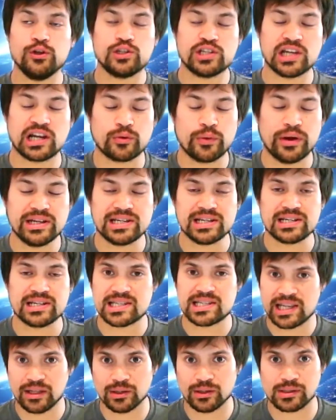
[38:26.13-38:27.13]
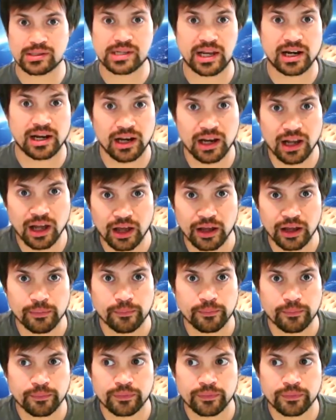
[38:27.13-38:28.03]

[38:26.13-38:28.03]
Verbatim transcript: generating skills can I learn?